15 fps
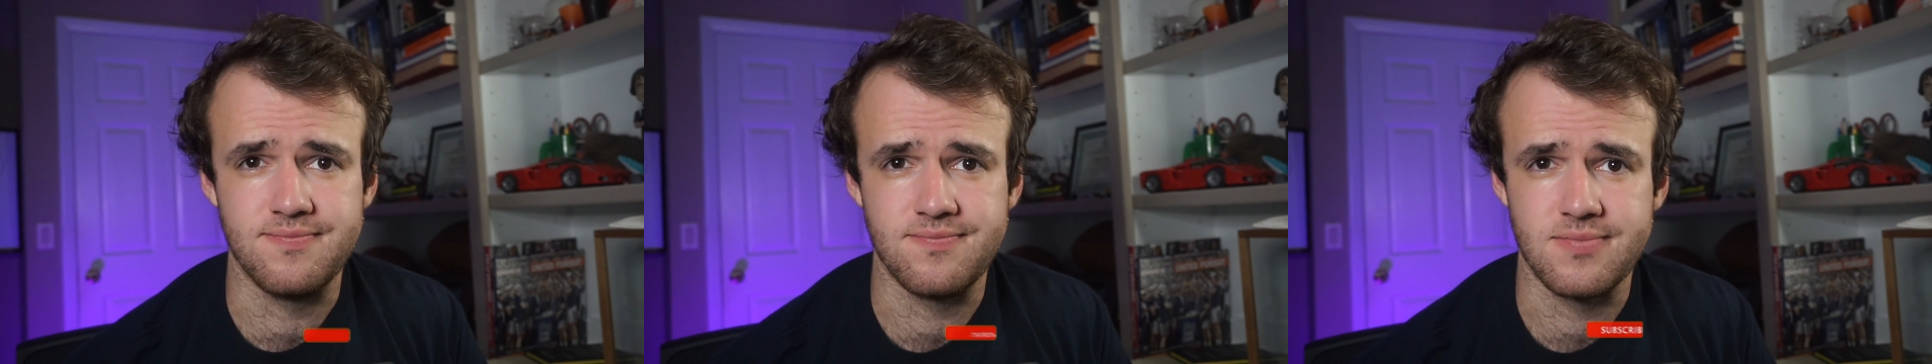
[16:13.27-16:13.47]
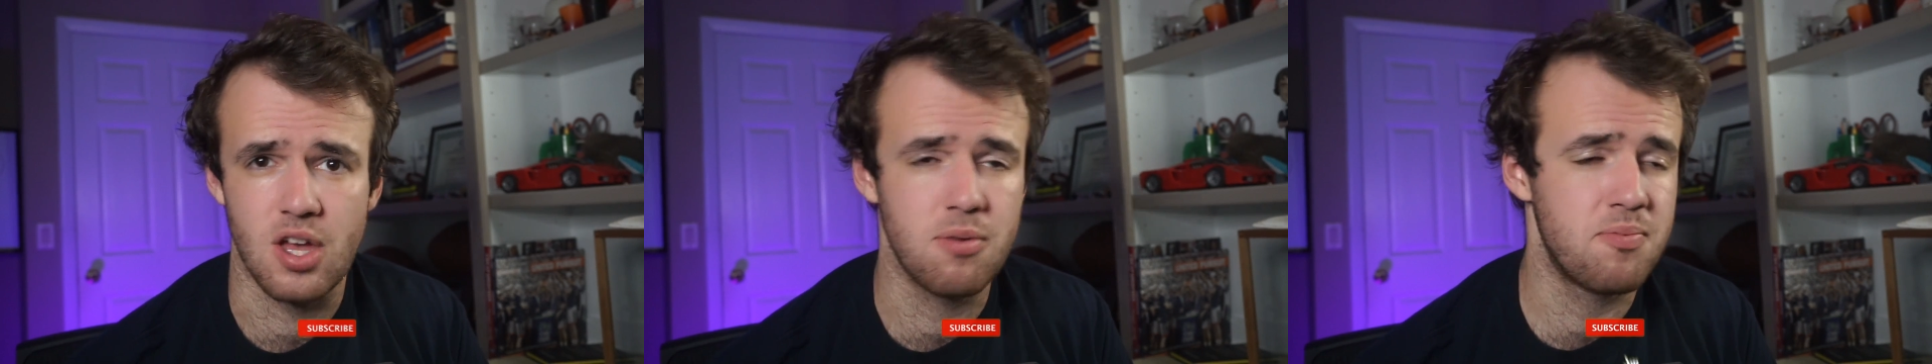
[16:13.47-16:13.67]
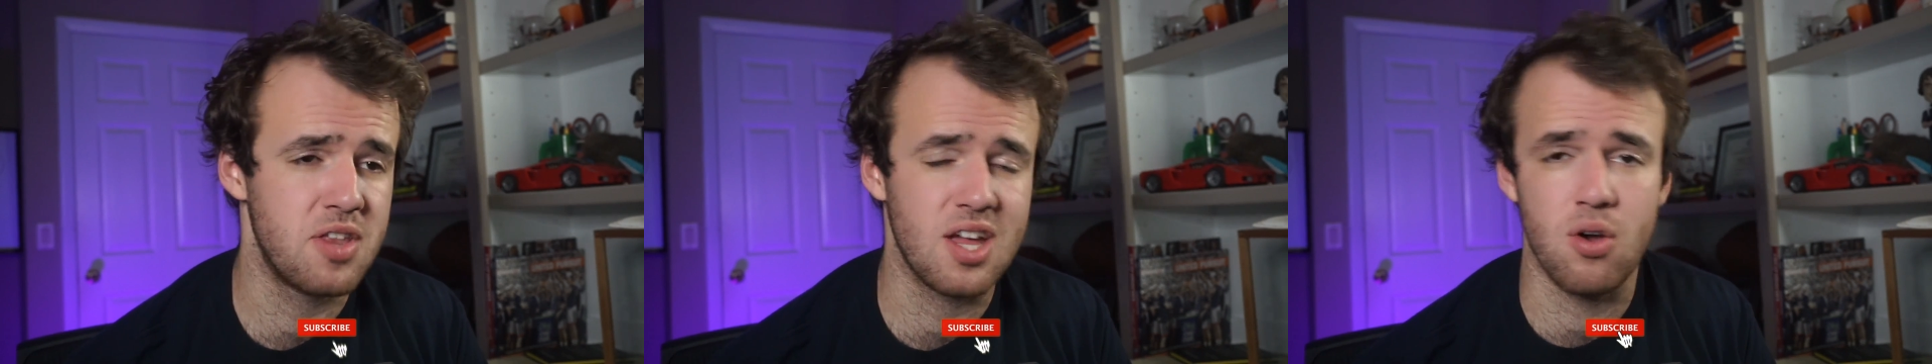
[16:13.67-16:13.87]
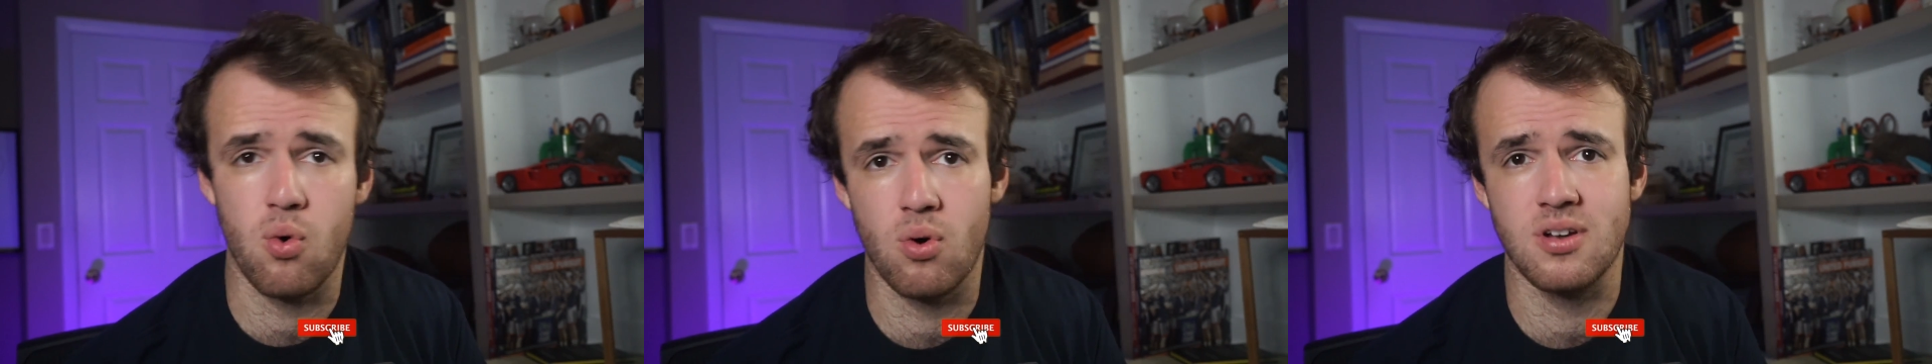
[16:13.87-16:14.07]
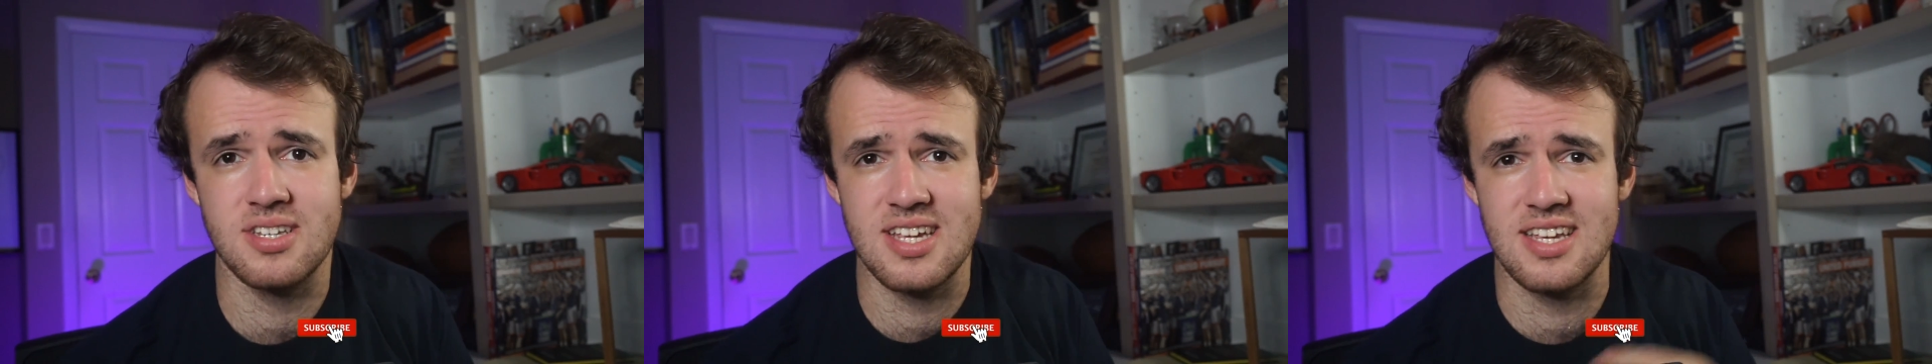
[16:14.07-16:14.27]
Hopefully
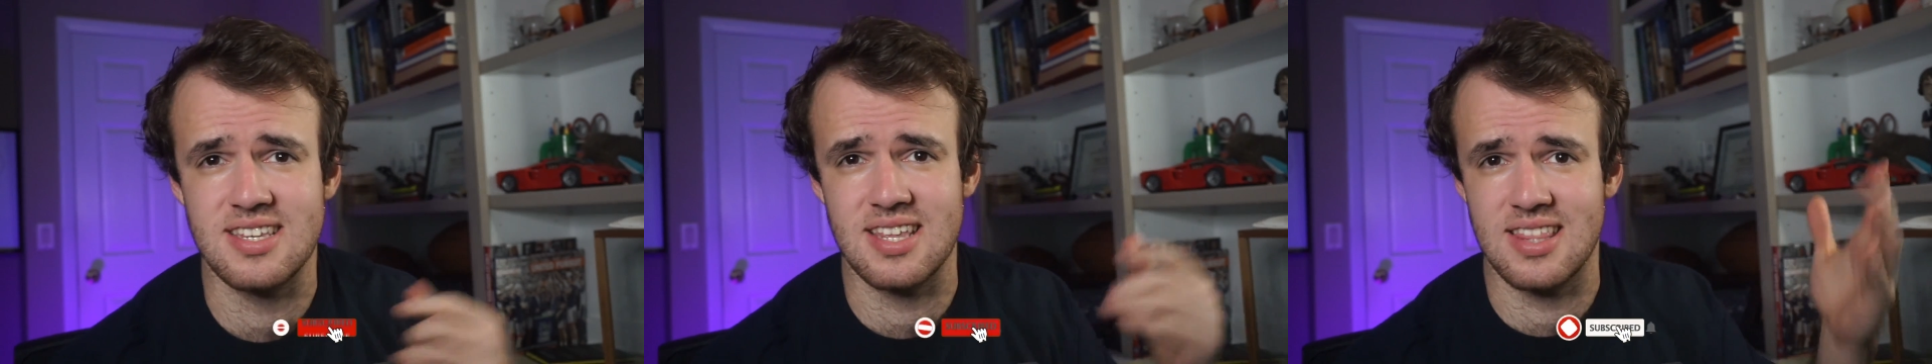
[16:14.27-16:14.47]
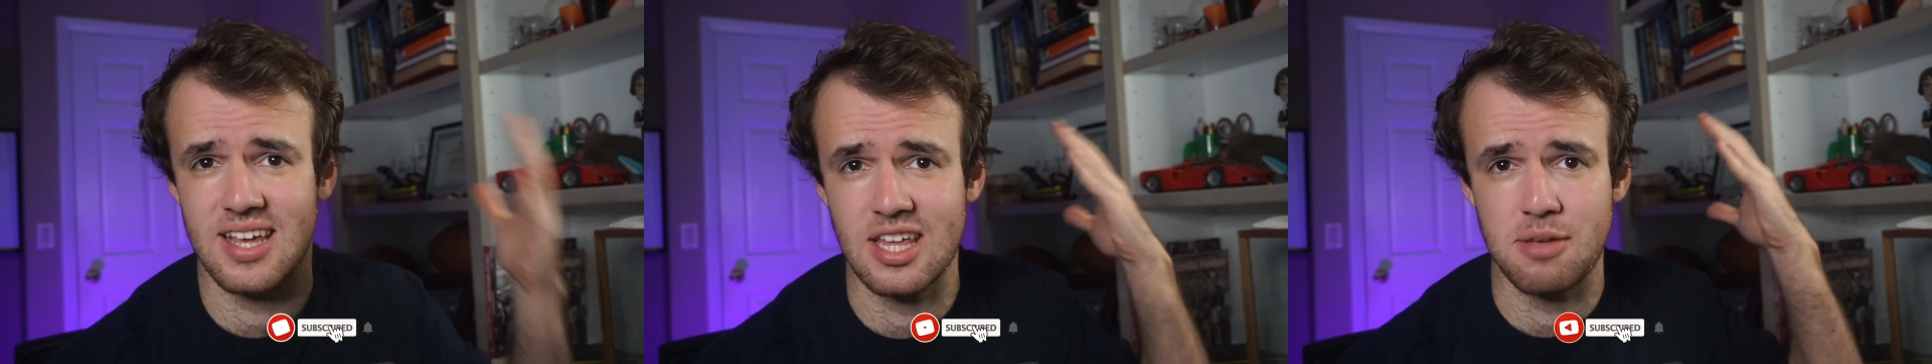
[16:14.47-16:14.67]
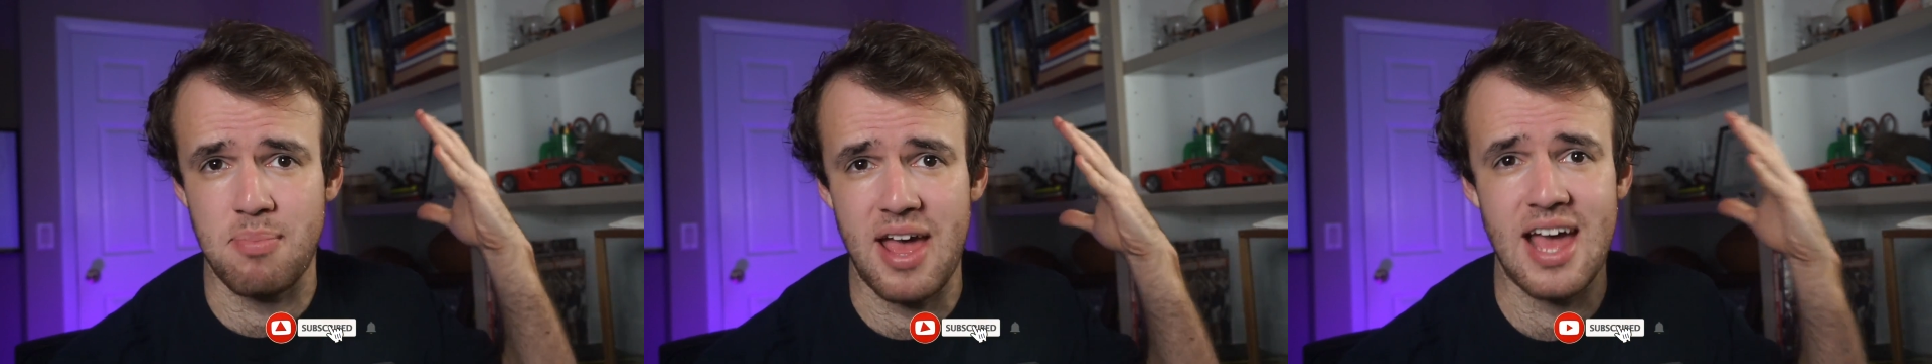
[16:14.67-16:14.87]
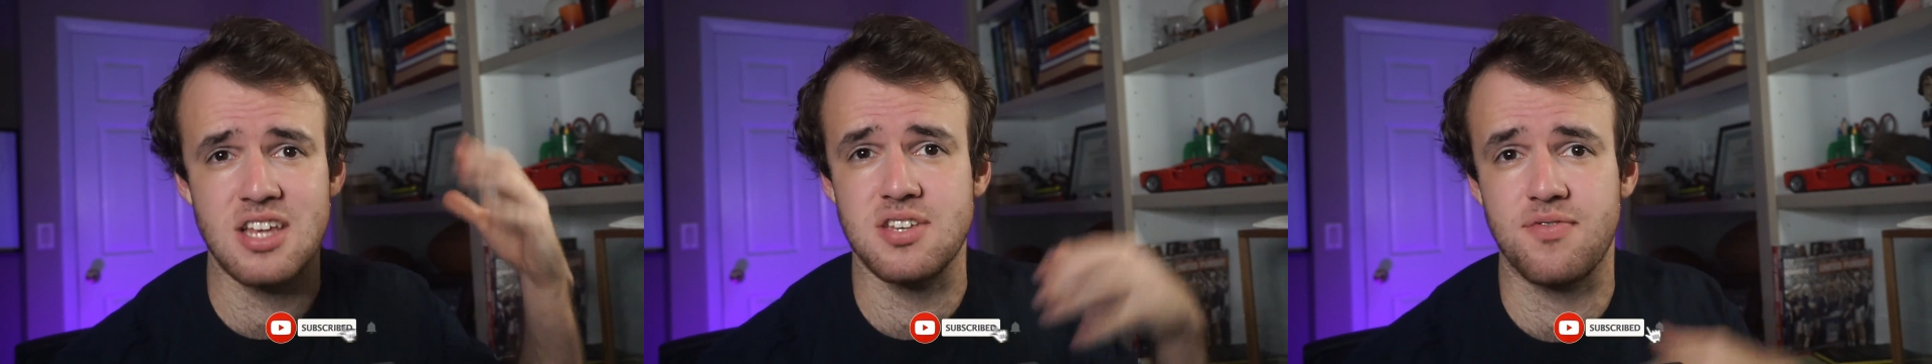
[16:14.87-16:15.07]
quarantine's a thing of the past